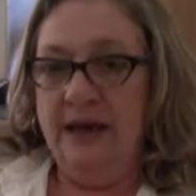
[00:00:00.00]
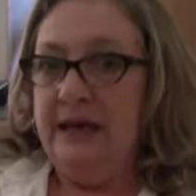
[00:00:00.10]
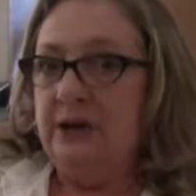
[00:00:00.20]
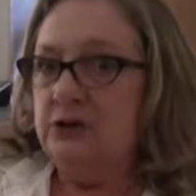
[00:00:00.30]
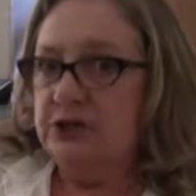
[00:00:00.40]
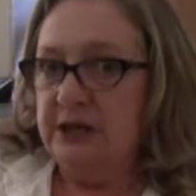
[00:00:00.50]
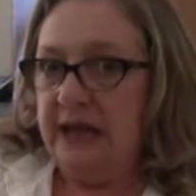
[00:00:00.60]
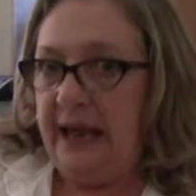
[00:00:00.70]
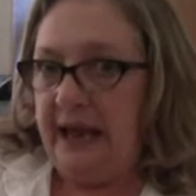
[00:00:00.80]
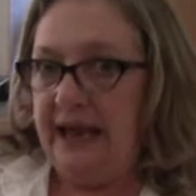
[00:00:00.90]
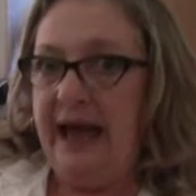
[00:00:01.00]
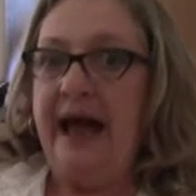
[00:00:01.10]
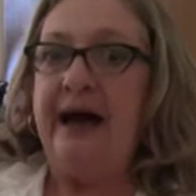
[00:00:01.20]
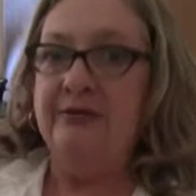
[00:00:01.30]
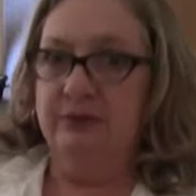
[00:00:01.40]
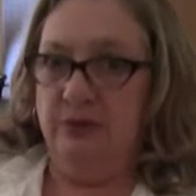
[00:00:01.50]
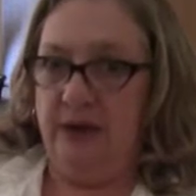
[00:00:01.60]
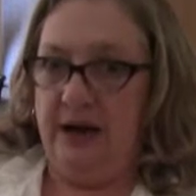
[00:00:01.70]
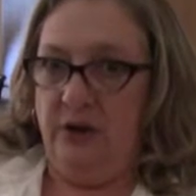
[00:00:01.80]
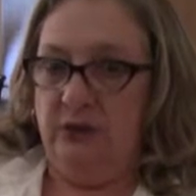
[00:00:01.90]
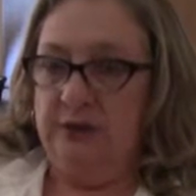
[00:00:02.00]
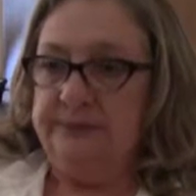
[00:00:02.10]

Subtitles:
he or she can't have the record.